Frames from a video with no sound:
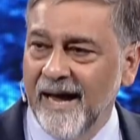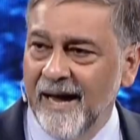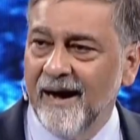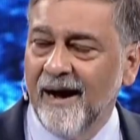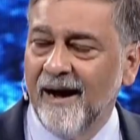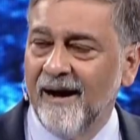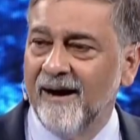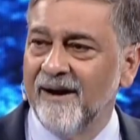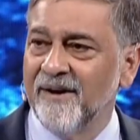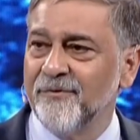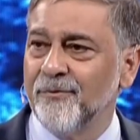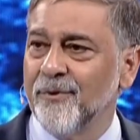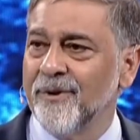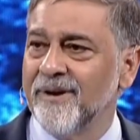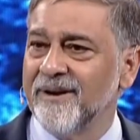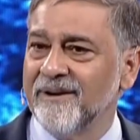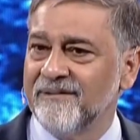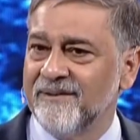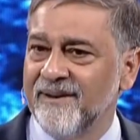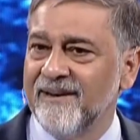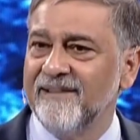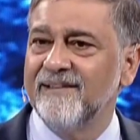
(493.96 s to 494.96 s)
AIs will
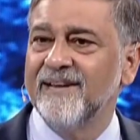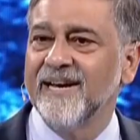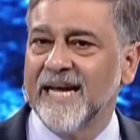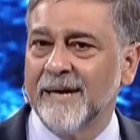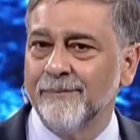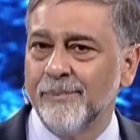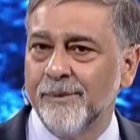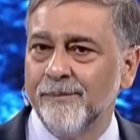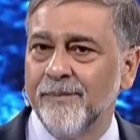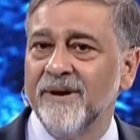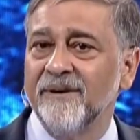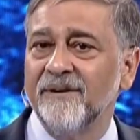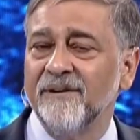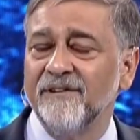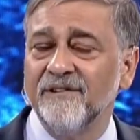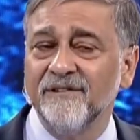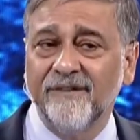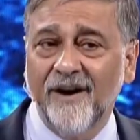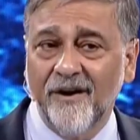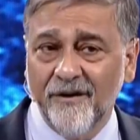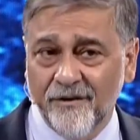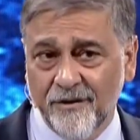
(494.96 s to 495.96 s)
exceed the
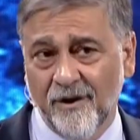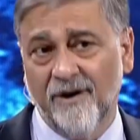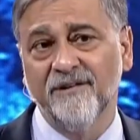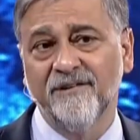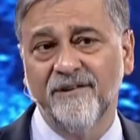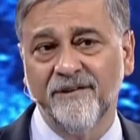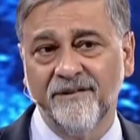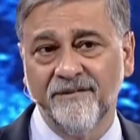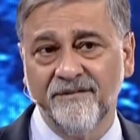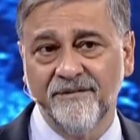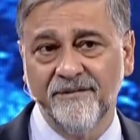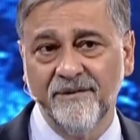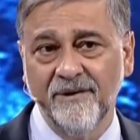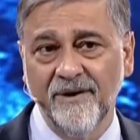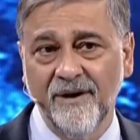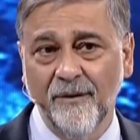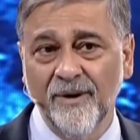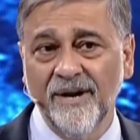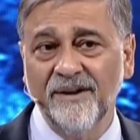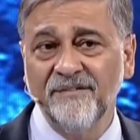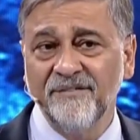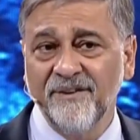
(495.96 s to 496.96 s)
capabilities of our doctors.
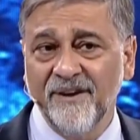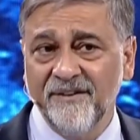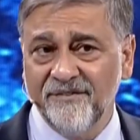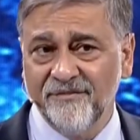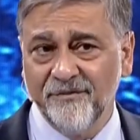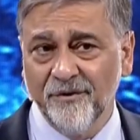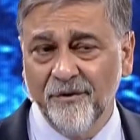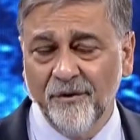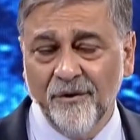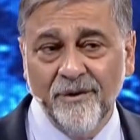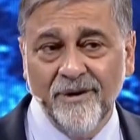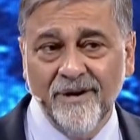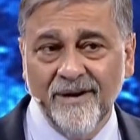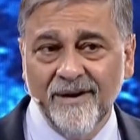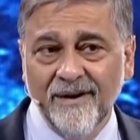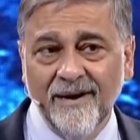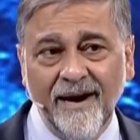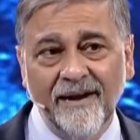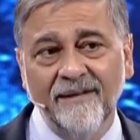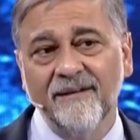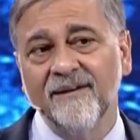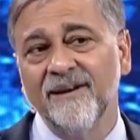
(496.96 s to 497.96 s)
When I say soon,
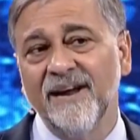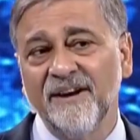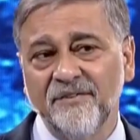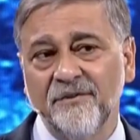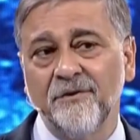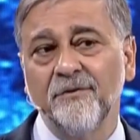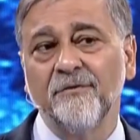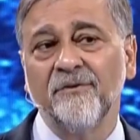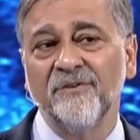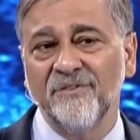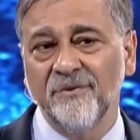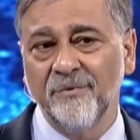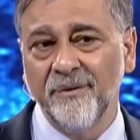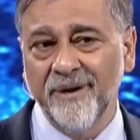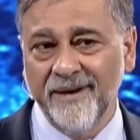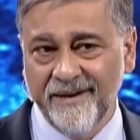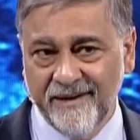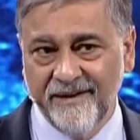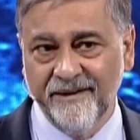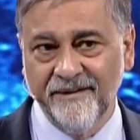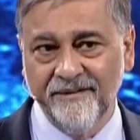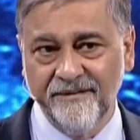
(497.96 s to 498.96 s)
in the next 2 or 3
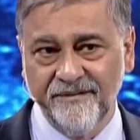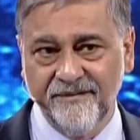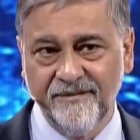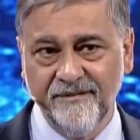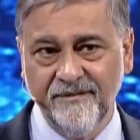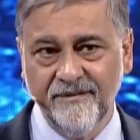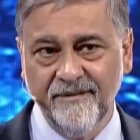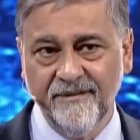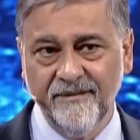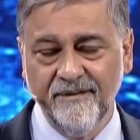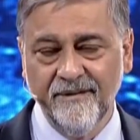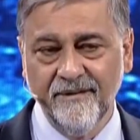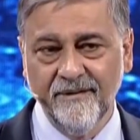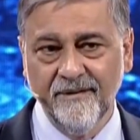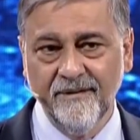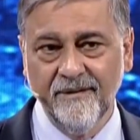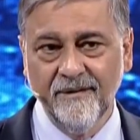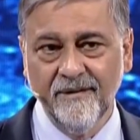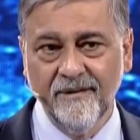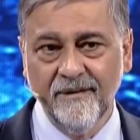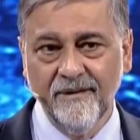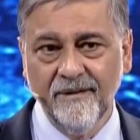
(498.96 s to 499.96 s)
years.
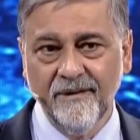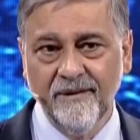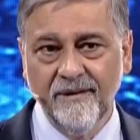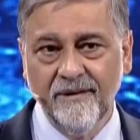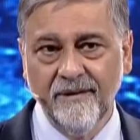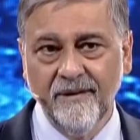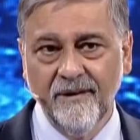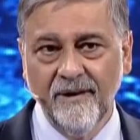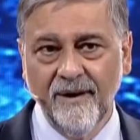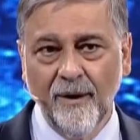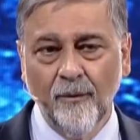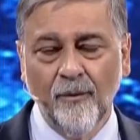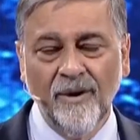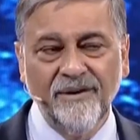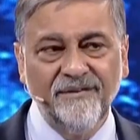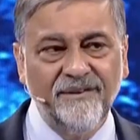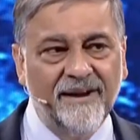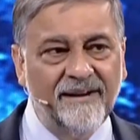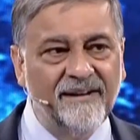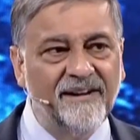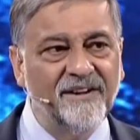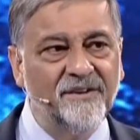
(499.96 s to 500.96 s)

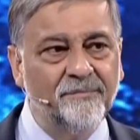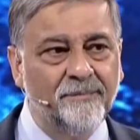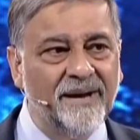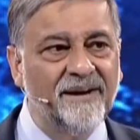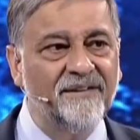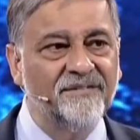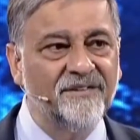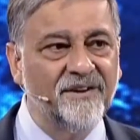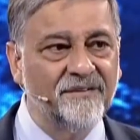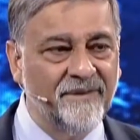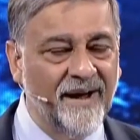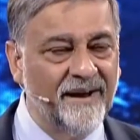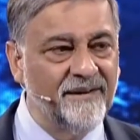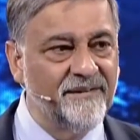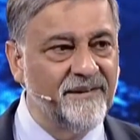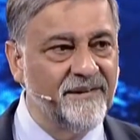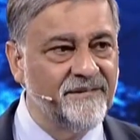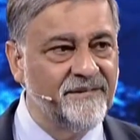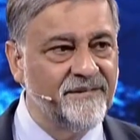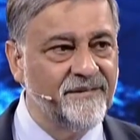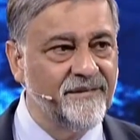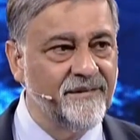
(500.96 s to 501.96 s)
What's India's biggest
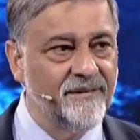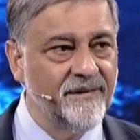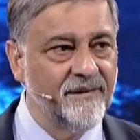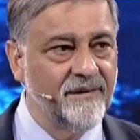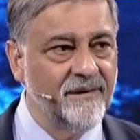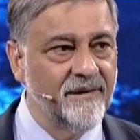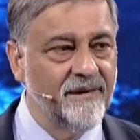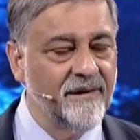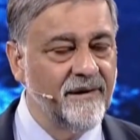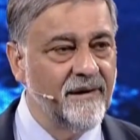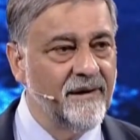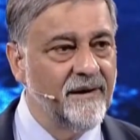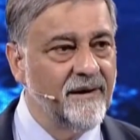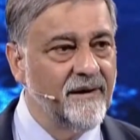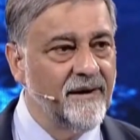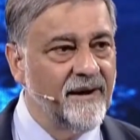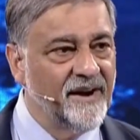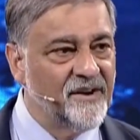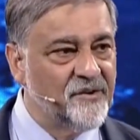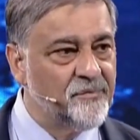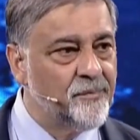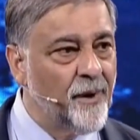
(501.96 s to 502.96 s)
advantage?
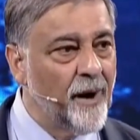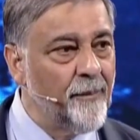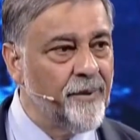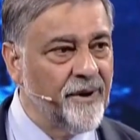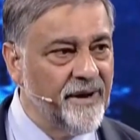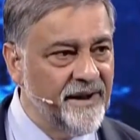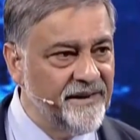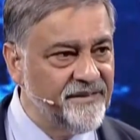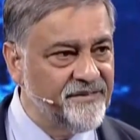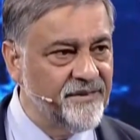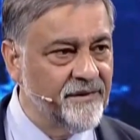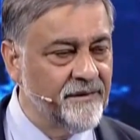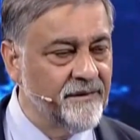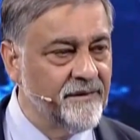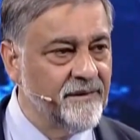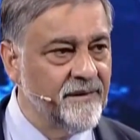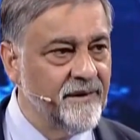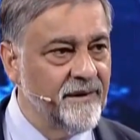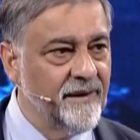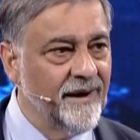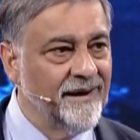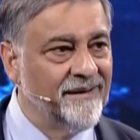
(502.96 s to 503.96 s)
Its population,
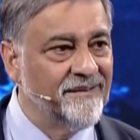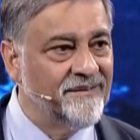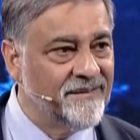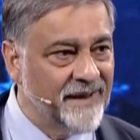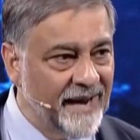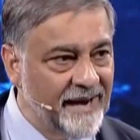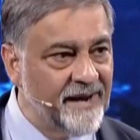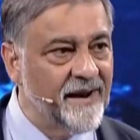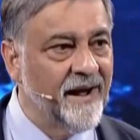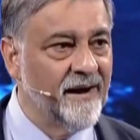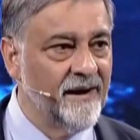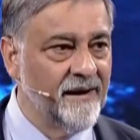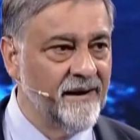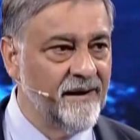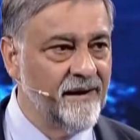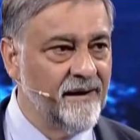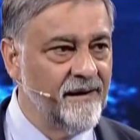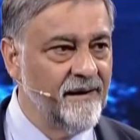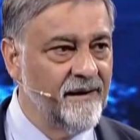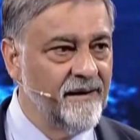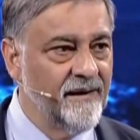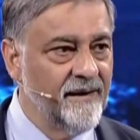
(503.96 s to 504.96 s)
its data,
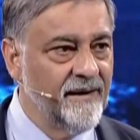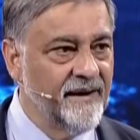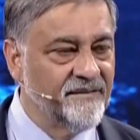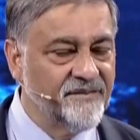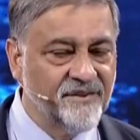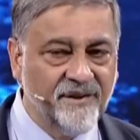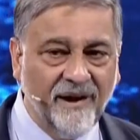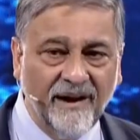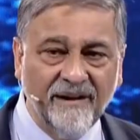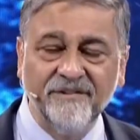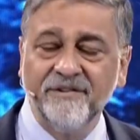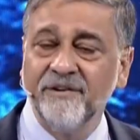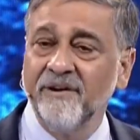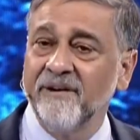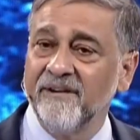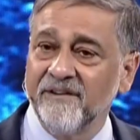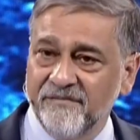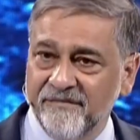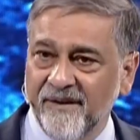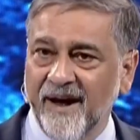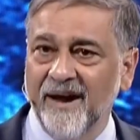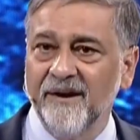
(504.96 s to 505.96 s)
its culture,
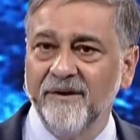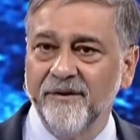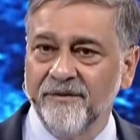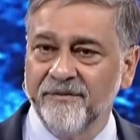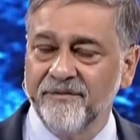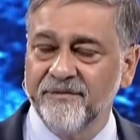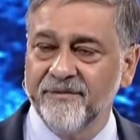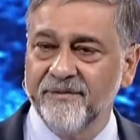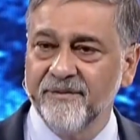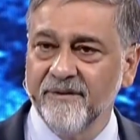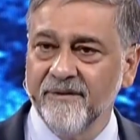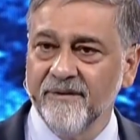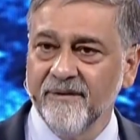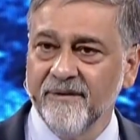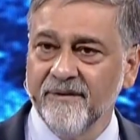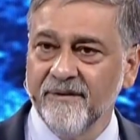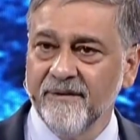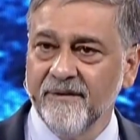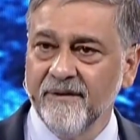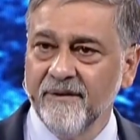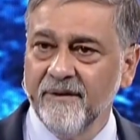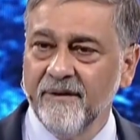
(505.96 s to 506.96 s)
its values.
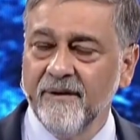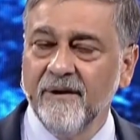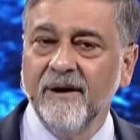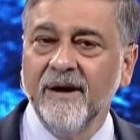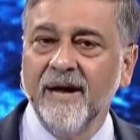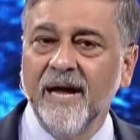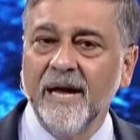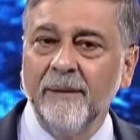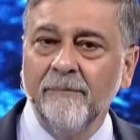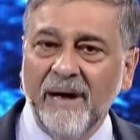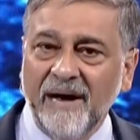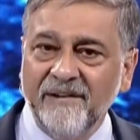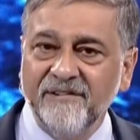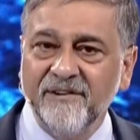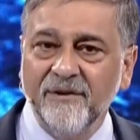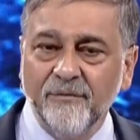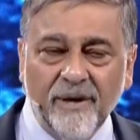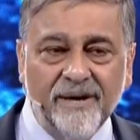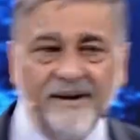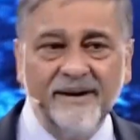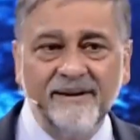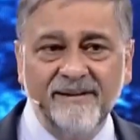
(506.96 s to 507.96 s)

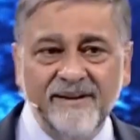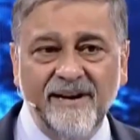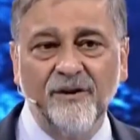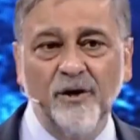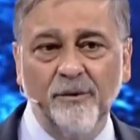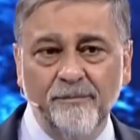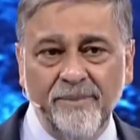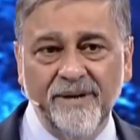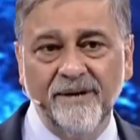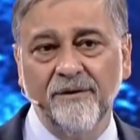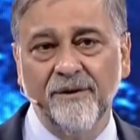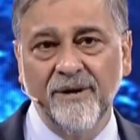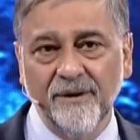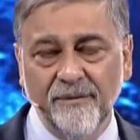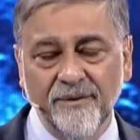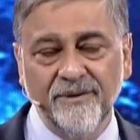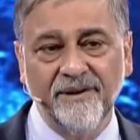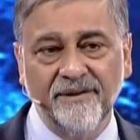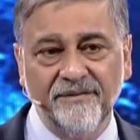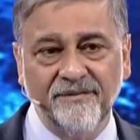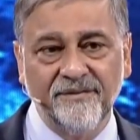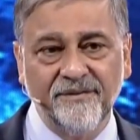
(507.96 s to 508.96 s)
Imagine what India could be doing
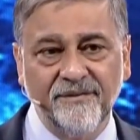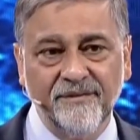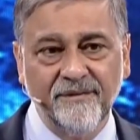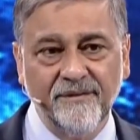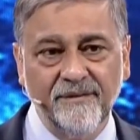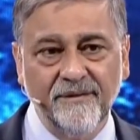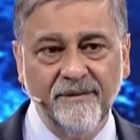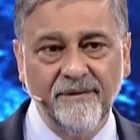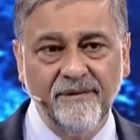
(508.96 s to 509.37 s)
with this.